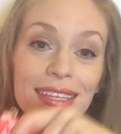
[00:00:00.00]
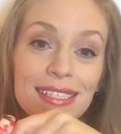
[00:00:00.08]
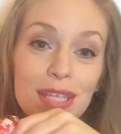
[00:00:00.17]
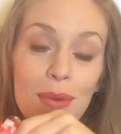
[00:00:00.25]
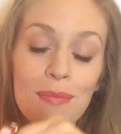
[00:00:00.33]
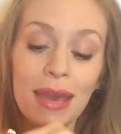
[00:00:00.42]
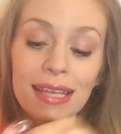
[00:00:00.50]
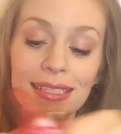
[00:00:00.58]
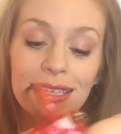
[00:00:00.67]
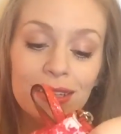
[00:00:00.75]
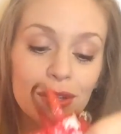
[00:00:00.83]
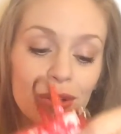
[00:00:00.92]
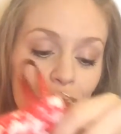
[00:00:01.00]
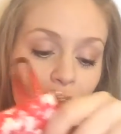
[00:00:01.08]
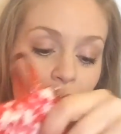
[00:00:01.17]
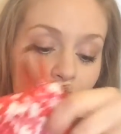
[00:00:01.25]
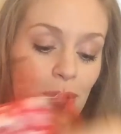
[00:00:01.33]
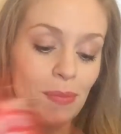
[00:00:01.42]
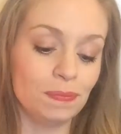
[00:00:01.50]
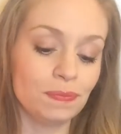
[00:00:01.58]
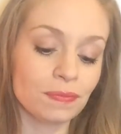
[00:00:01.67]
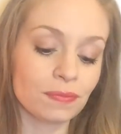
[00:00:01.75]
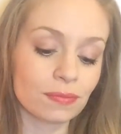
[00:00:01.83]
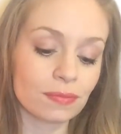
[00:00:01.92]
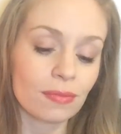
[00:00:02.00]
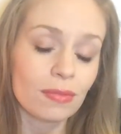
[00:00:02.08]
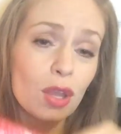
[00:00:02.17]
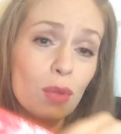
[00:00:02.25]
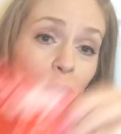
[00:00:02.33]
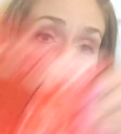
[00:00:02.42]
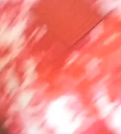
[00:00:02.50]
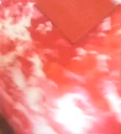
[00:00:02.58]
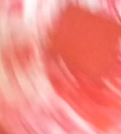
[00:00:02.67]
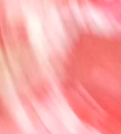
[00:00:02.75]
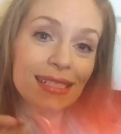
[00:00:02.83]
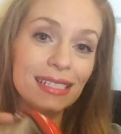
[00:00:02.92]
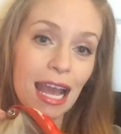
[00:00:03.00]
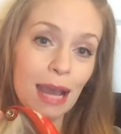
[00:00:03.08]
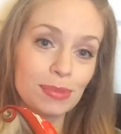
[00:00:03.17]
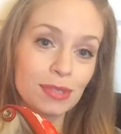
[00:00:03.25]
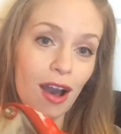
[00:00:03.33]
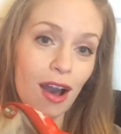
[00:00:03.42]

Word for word: This amazing little um, part that snaps